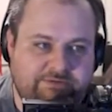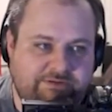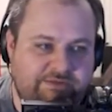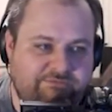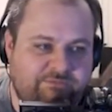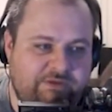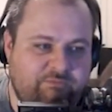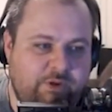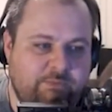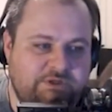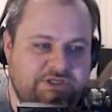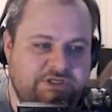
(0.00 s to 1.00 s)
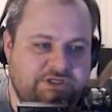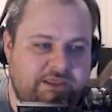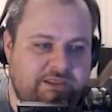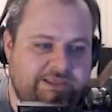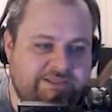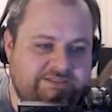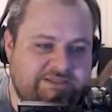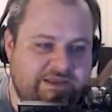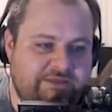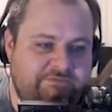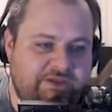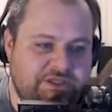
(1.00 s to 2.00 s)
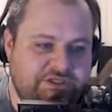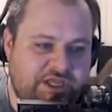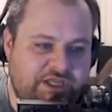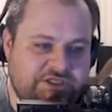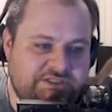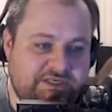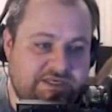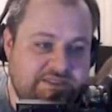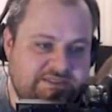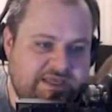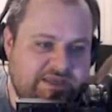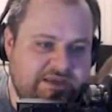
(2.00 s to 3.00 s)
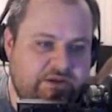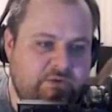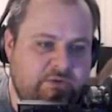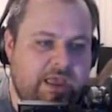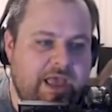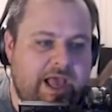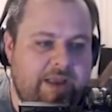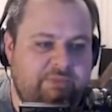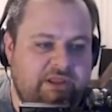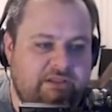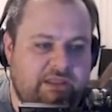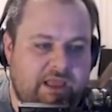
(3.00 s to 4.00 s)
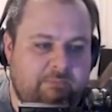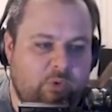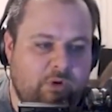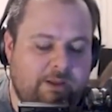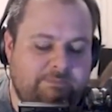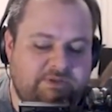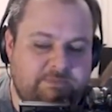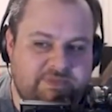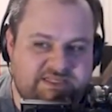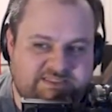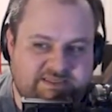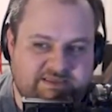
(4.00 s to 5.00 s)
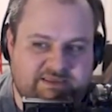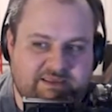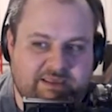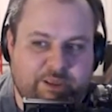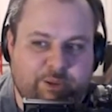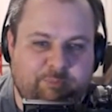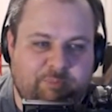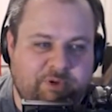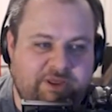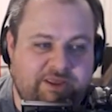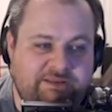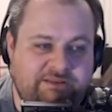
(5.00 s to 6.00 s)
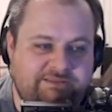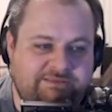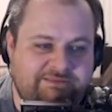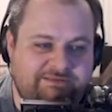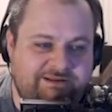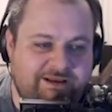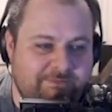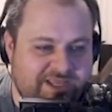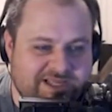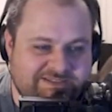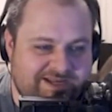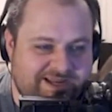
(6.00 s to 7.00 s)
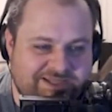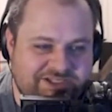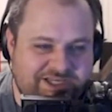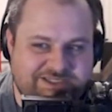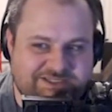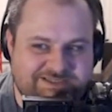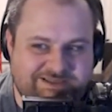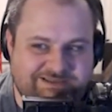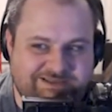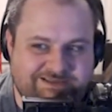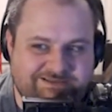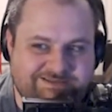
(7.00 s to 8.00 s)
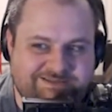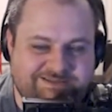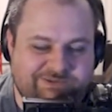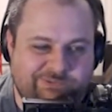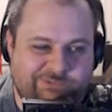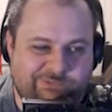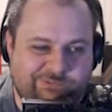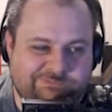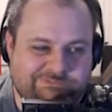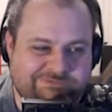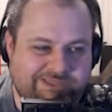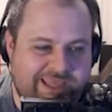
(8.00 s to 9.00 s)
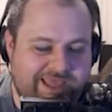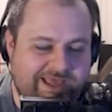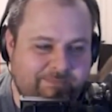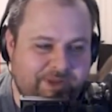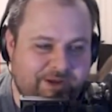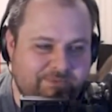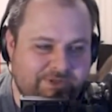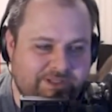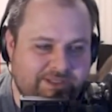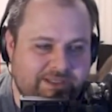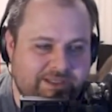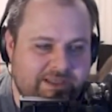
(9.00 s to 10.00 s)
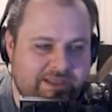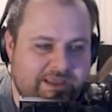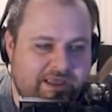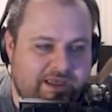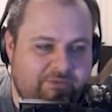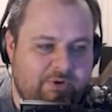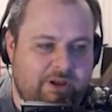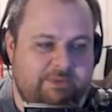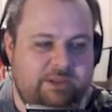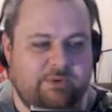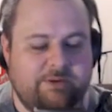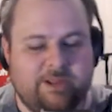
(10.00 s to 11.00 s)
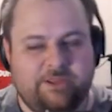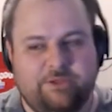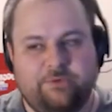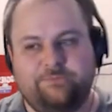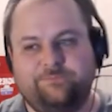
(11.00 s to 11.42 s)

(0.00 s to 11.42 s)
if we were talking like the significant changes in Nintendo, I'd be a lot more optimistic, but Konami hasn't had changes like that. So yeah, I'm not really. Romney, what about you?